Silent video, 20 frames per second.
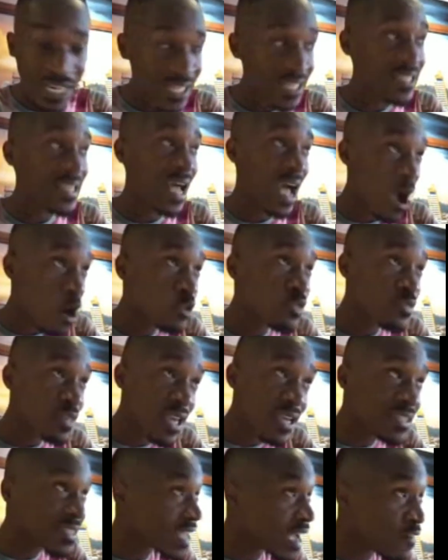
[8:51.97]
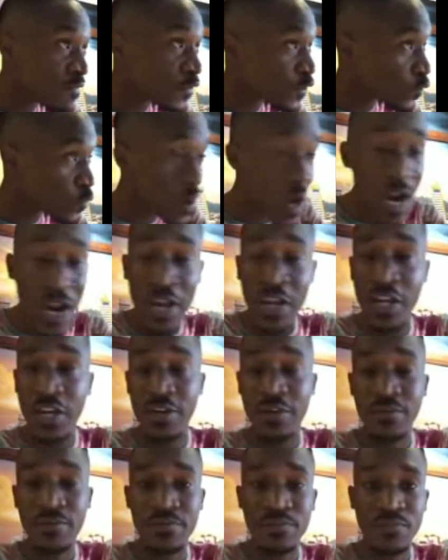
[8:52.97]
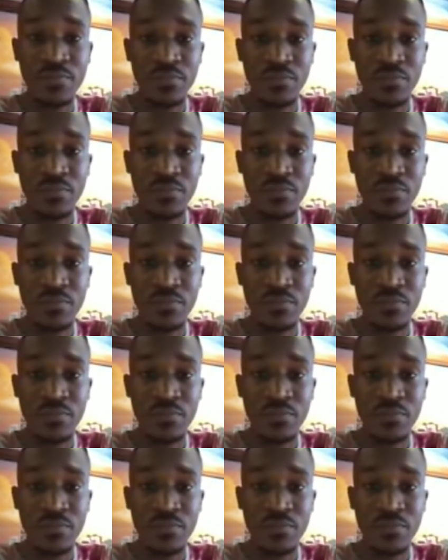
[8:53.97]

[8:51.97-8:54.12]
That is how things have to work.